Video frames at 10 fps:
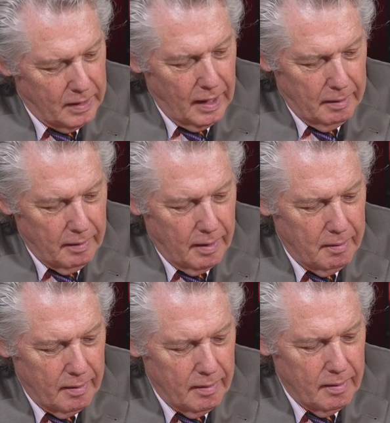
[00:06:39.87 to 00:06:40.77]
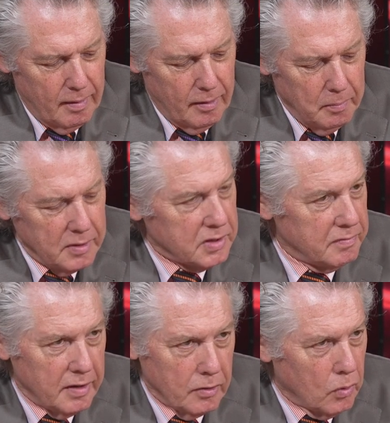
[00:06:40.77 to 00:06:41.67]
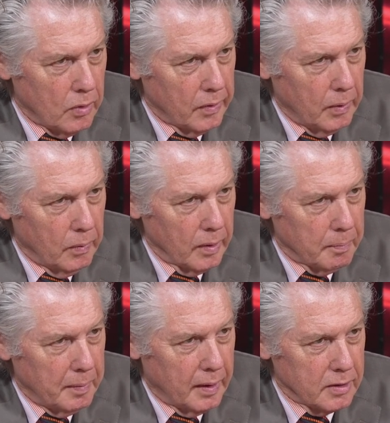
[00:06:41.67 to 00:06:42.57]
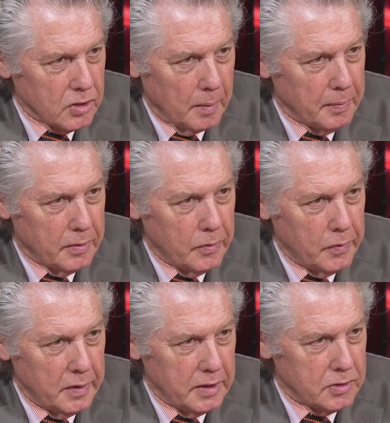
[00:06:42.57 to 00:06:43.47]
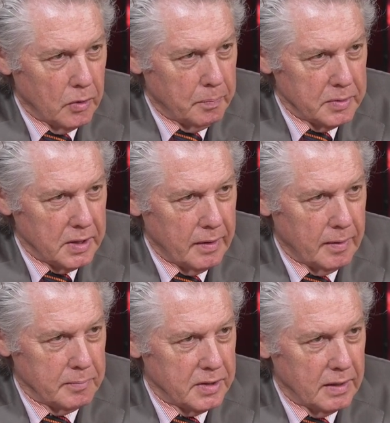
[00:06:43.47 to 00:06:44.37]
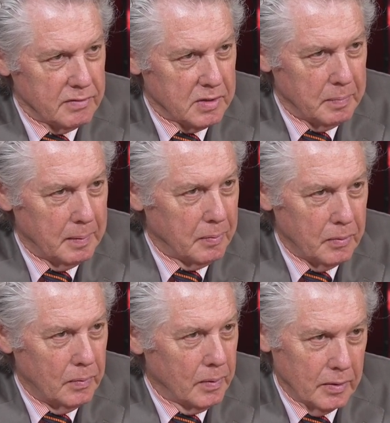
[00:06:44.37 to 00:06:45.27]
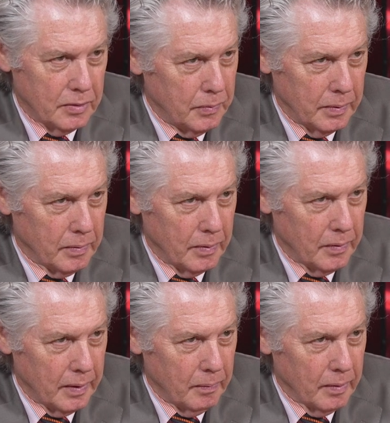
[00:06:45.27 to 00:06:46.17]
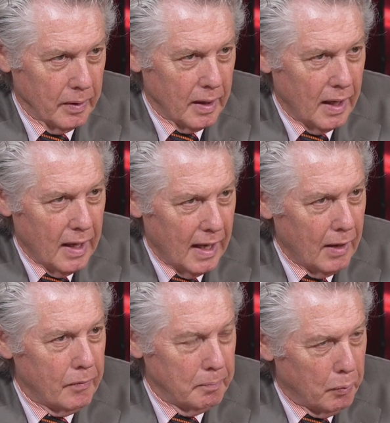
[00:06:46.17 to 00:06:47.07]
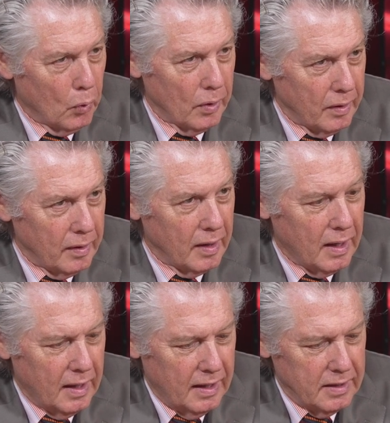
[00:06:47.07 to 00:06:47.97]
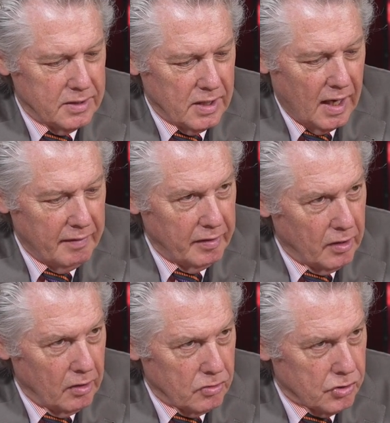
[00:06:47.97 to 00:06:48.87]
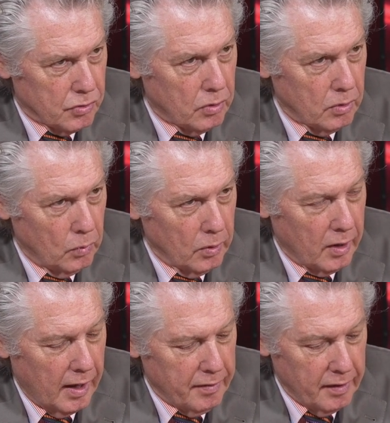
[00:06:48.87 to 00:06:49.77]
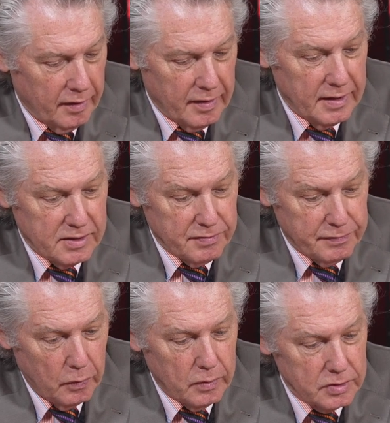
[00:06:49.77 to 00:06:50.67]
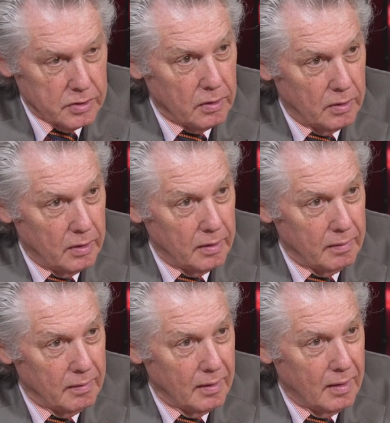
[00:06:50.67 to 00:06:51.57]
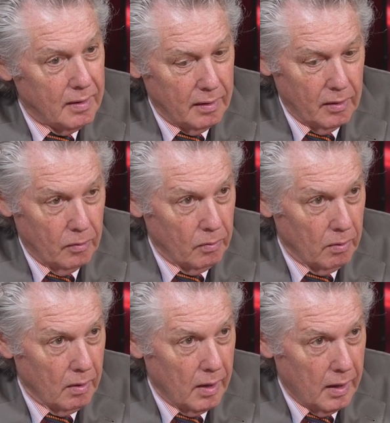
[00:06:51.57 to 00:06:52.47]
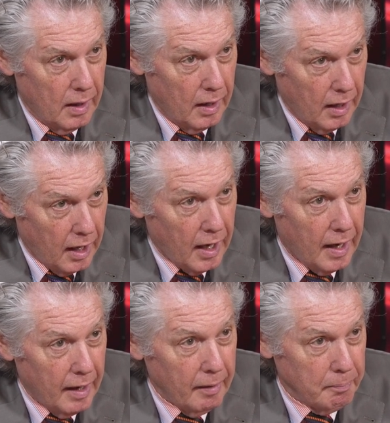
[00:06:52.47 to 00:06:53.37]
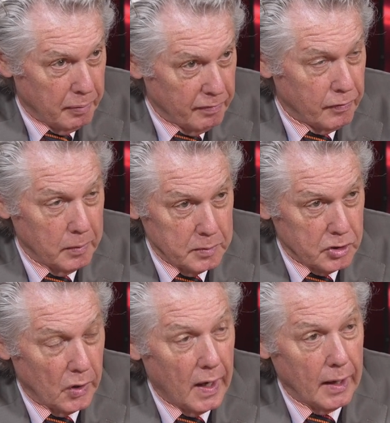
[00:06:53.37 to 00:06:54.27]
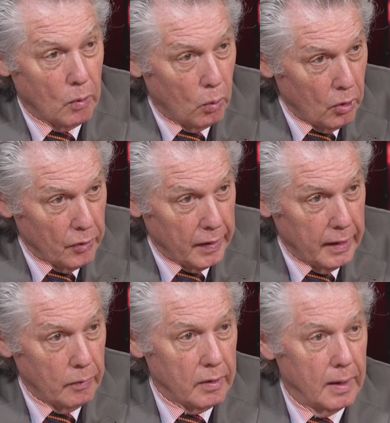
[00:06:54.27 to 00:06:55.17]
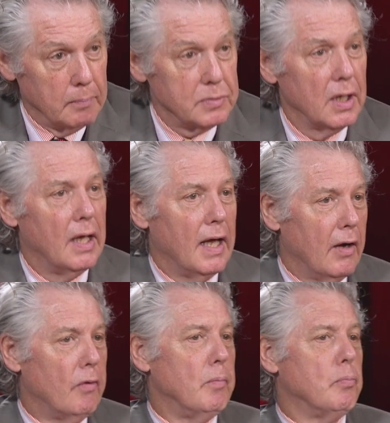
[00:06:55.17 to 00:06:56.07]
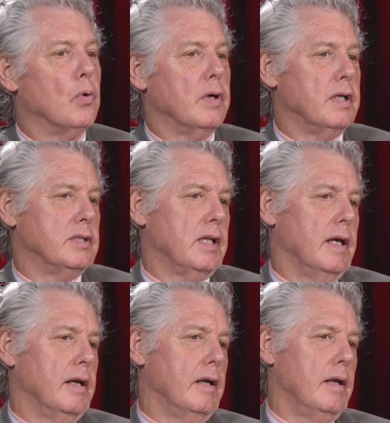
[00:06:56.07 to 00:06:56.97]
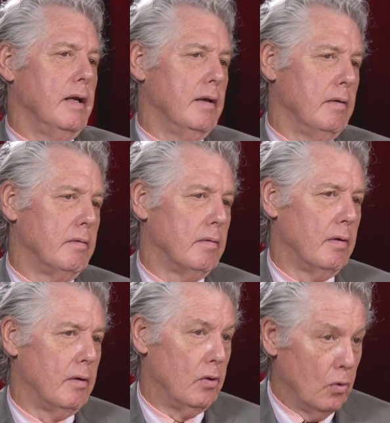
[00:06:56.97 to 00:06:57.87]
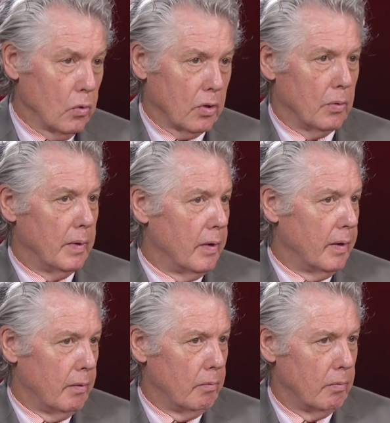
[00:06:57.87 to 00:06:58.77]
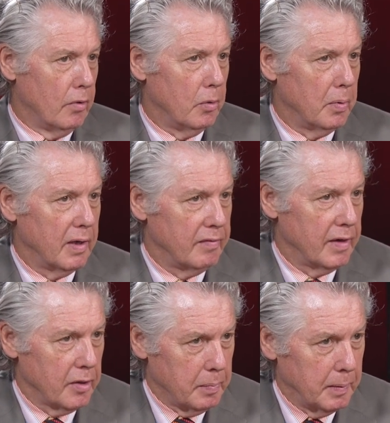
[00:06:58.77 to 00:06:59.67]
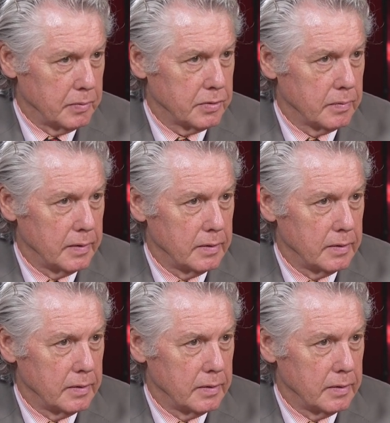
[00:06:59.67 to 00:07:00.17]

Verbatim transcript: Okay. Uh, you must have done quality work because opportunities don't present themselves to people who aren't doing quality work. How important is having a strong work ethic that's focused on, you know, uh, high performance or high quality outcomes? How important is that in your career and do you believe in other people's